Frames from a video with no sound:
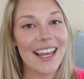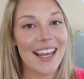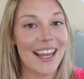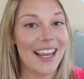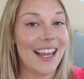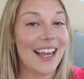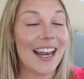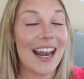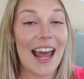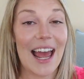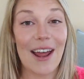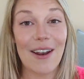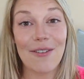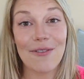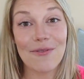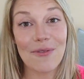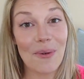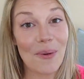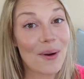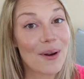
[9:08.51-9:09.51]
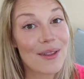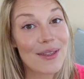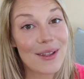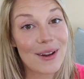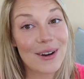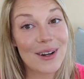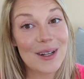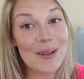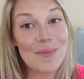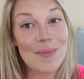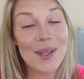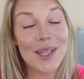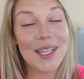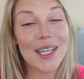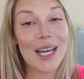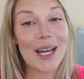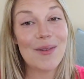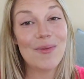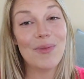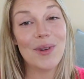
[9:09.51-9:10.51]
and at 4:30
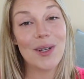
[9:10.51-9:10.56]
p.m.